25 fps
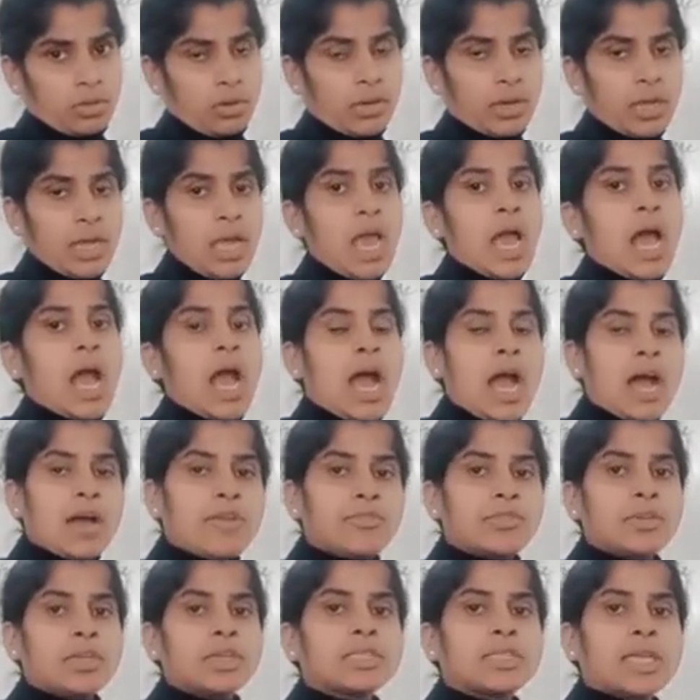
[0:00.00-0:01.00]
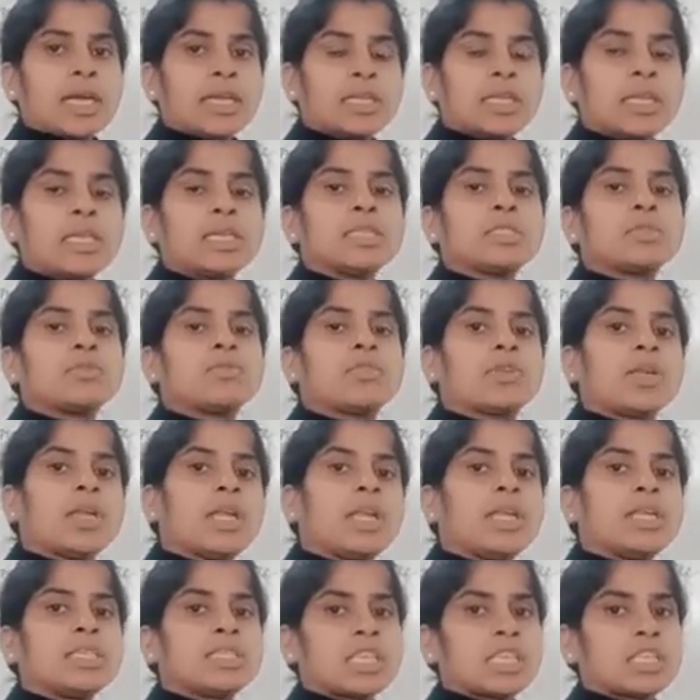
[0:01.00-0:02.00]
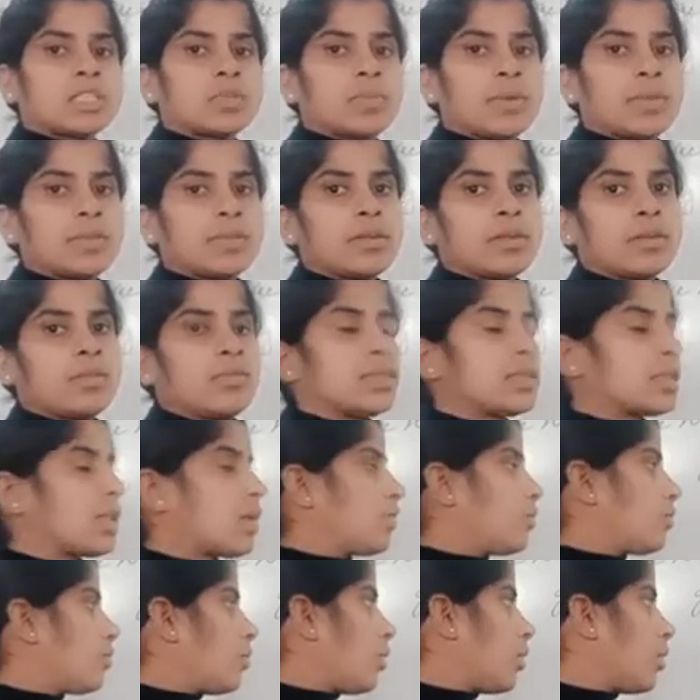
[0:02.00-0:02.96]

Okay, after that is freely suspended with a